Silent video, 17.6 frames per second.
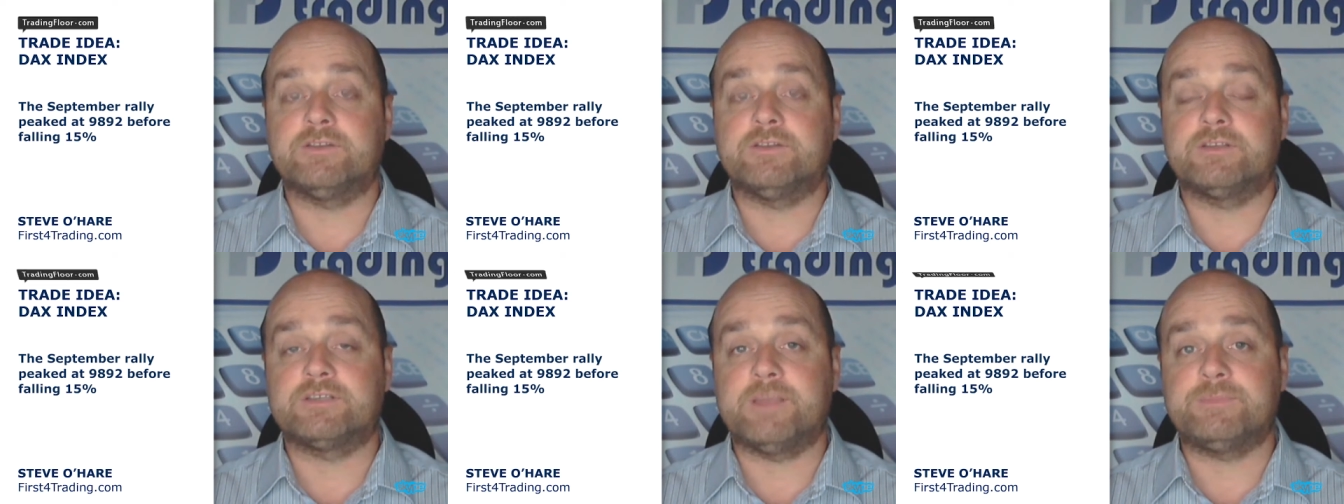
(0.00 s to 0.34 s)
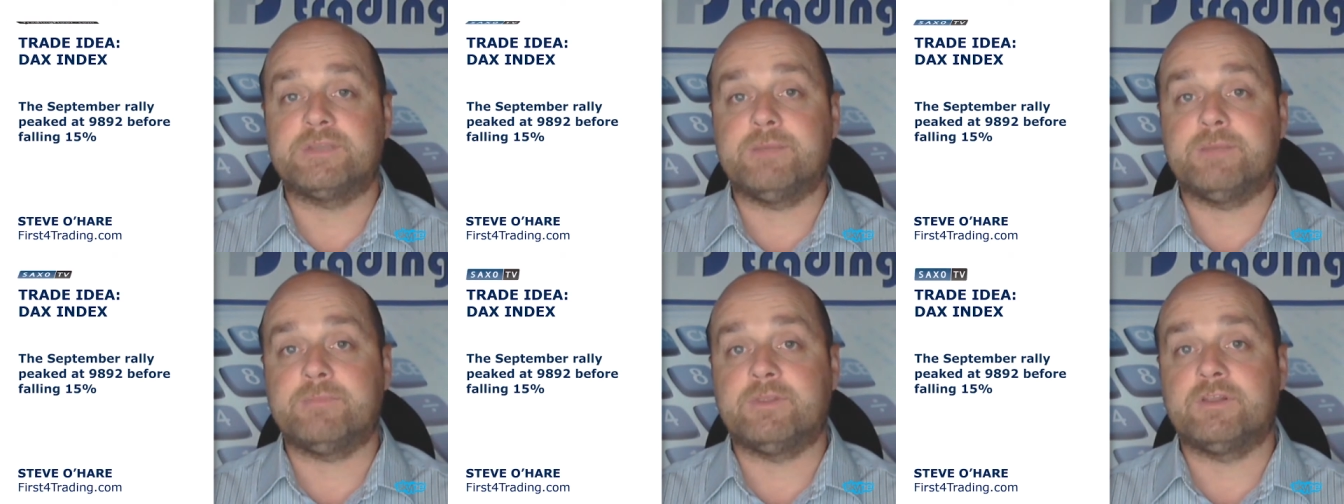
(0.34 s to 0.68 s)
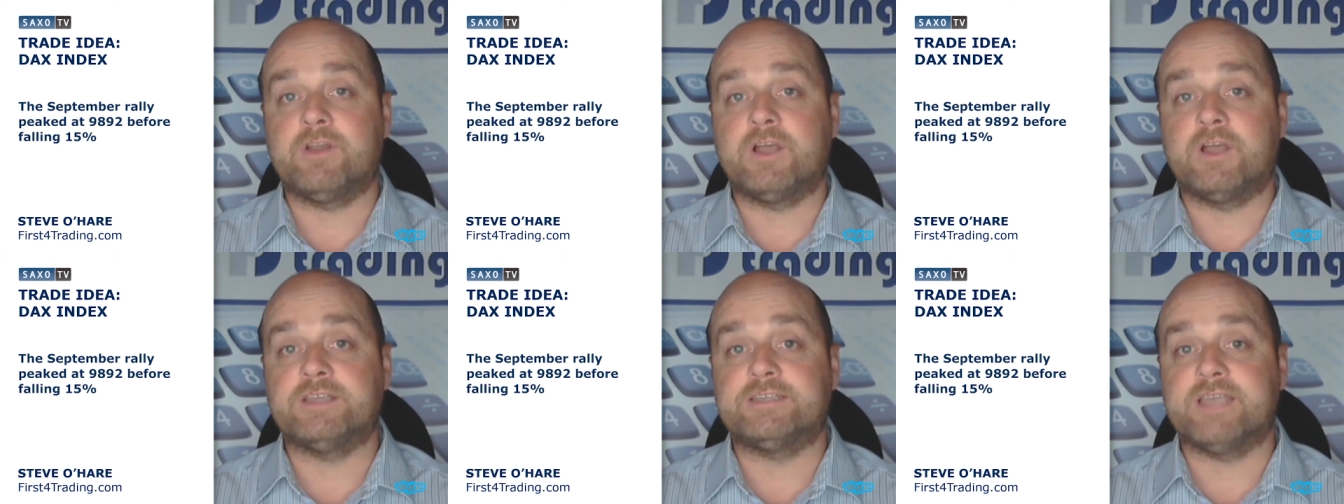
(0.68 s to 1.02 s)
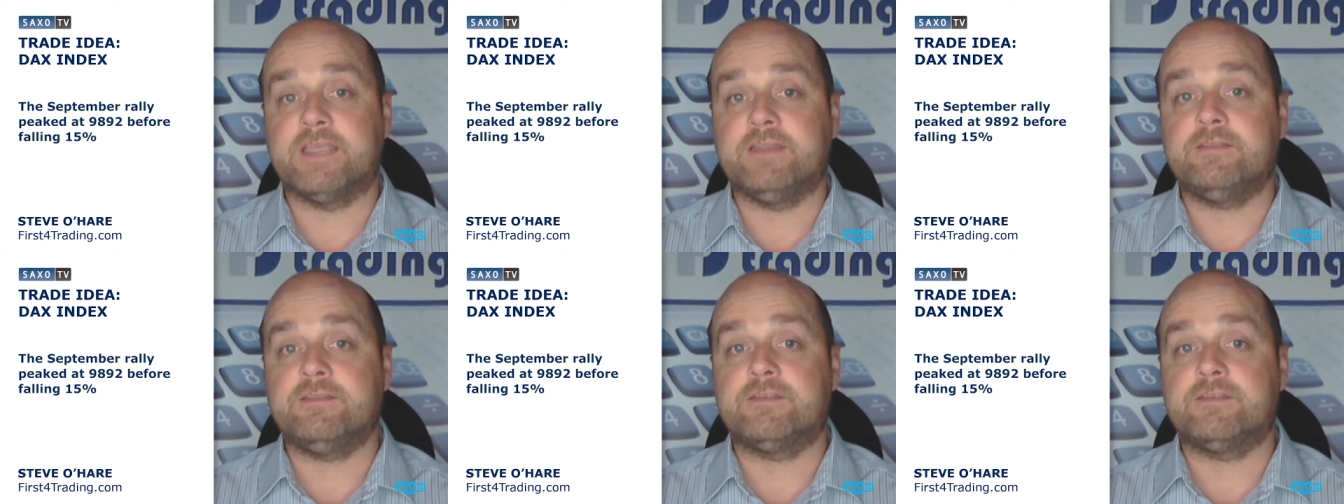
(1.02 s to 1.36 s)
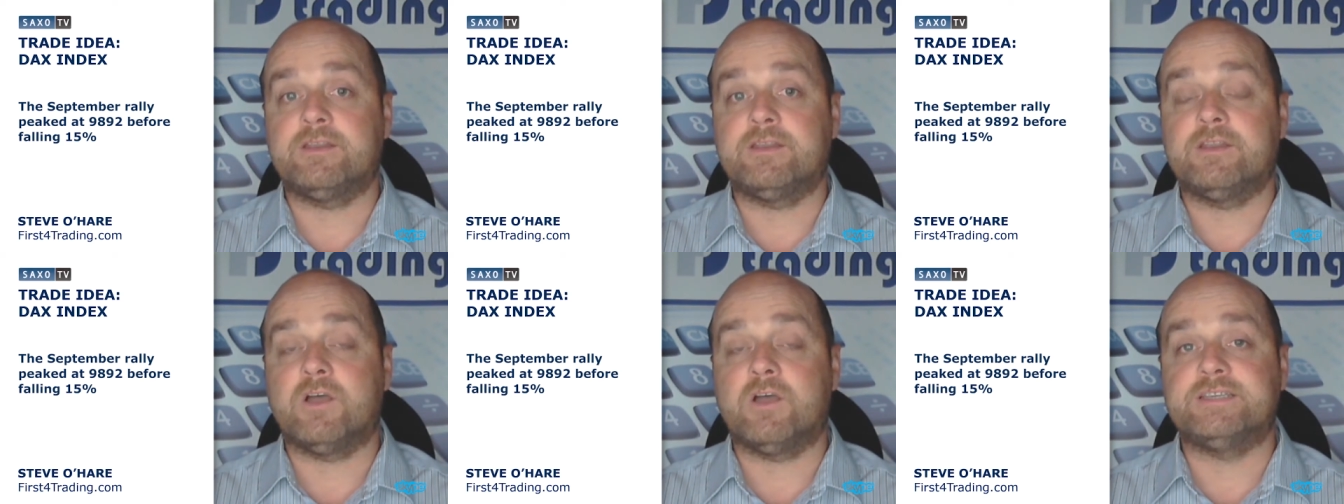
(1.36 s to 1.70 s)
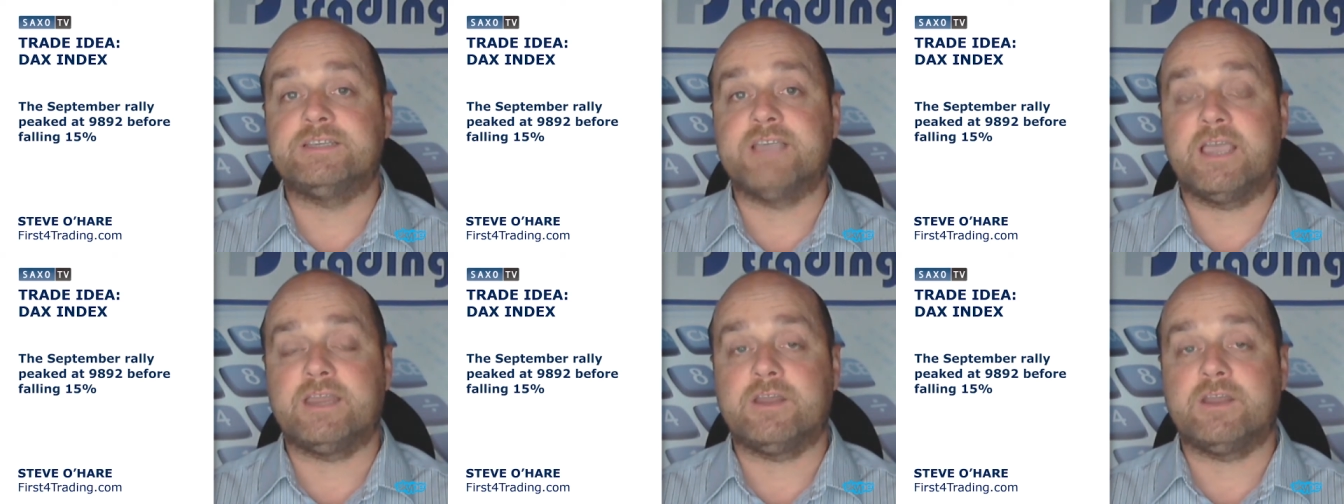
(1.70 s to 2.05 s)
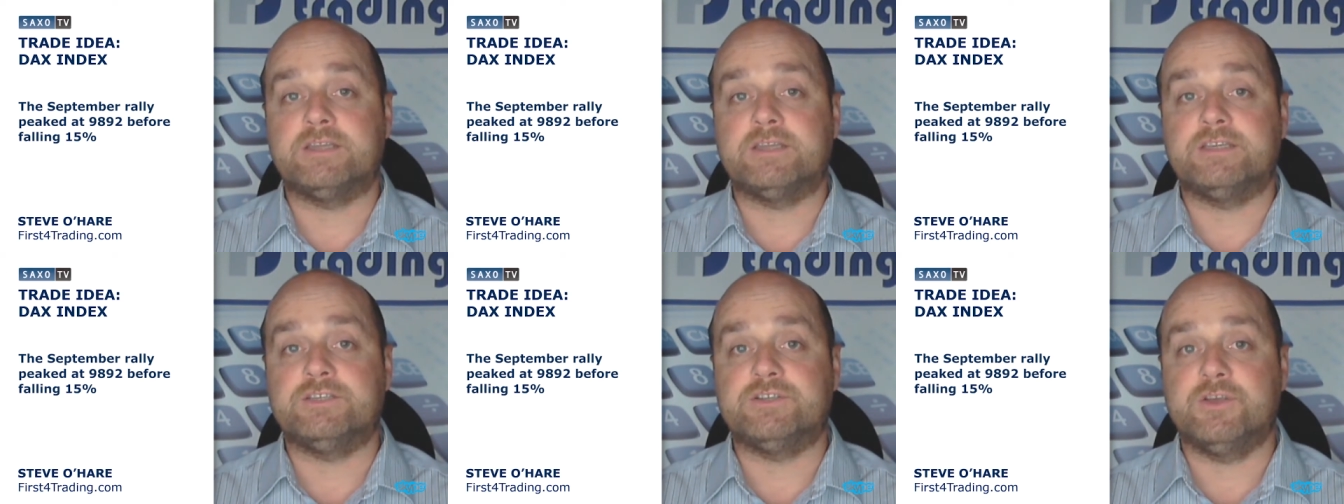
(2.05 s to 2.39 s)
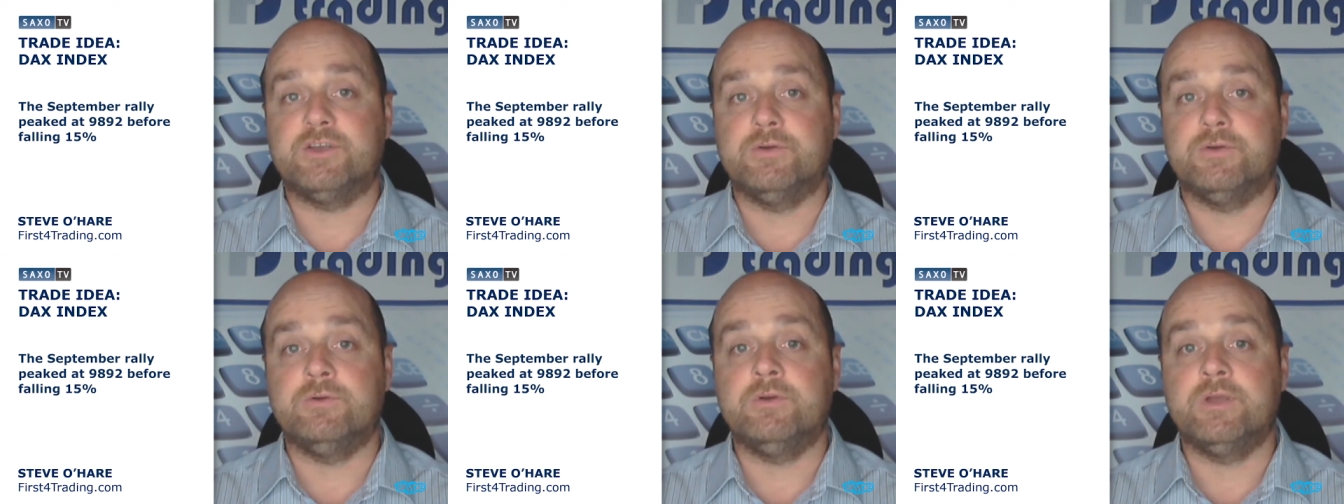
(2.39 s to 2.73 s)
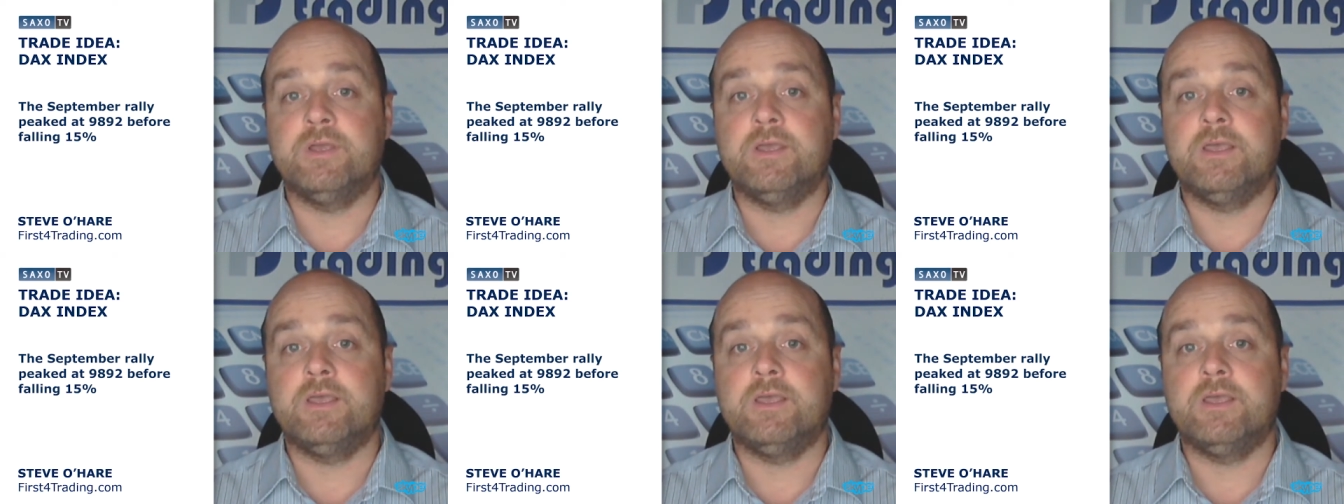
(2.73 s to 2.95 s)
on September the 19th at 98.92,